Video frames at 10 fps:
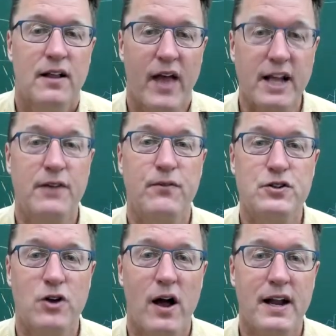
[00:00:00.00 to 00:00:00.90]
Thank you for
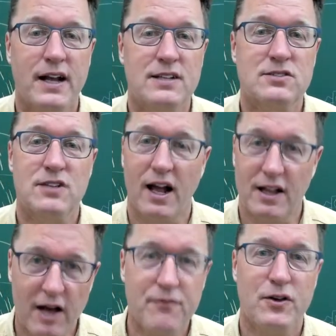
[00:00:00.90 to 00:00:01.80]
joining us. I
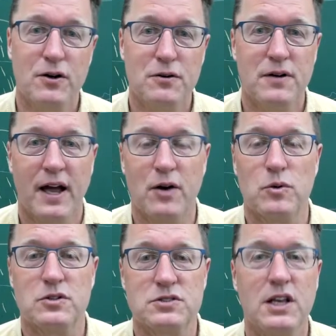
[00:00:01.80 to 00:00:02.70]
love you, and
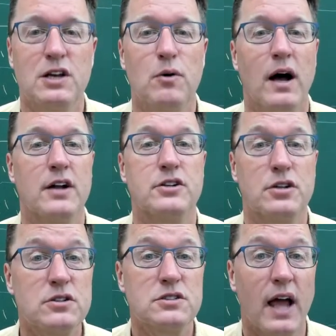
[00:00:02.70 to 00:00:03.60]
we'll see you on
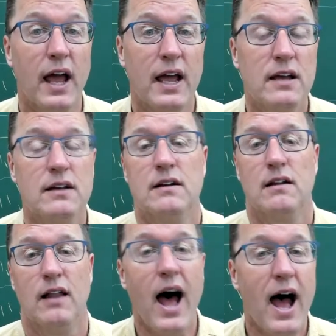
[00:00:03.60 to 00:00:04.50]
Tuesday
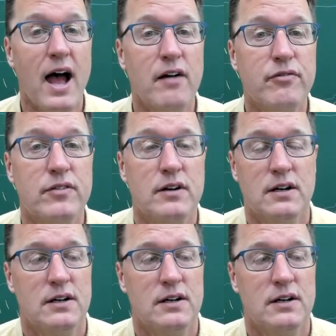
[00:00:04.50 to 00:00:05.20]
live,